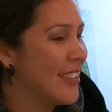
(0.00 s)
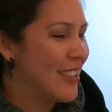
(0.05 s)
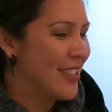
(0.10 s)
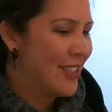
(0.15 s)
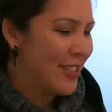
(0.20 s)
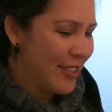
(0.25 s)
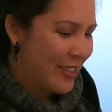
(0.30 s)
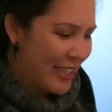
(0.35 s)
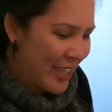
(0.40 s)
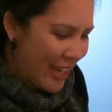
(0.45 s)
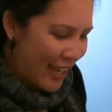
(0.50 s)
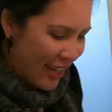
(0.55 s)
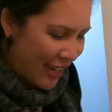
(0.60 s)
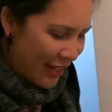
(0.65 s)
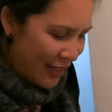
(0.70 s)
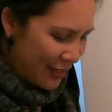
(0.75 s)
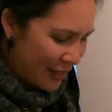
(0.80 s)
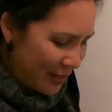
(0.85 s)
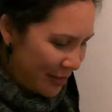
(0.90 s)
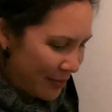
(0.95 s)
So
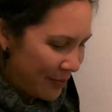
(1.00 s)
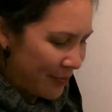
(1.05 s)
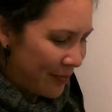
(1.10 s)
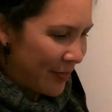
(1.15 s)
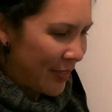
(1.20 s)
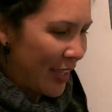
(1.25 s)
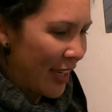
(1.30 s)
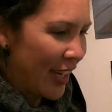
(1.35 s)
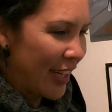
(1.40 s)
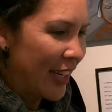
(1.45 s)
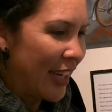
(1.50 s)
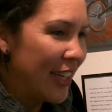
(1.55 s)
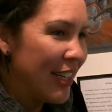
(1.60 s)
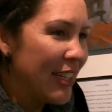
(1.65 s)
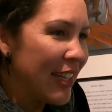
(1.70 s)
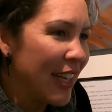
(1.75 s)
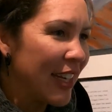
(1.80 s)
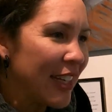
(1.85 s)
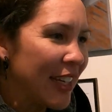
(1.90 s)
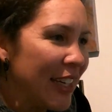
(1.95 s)
yeah, I
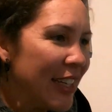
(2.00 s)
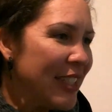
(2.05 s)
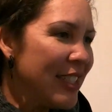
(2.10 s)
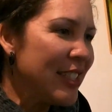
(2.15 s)
kind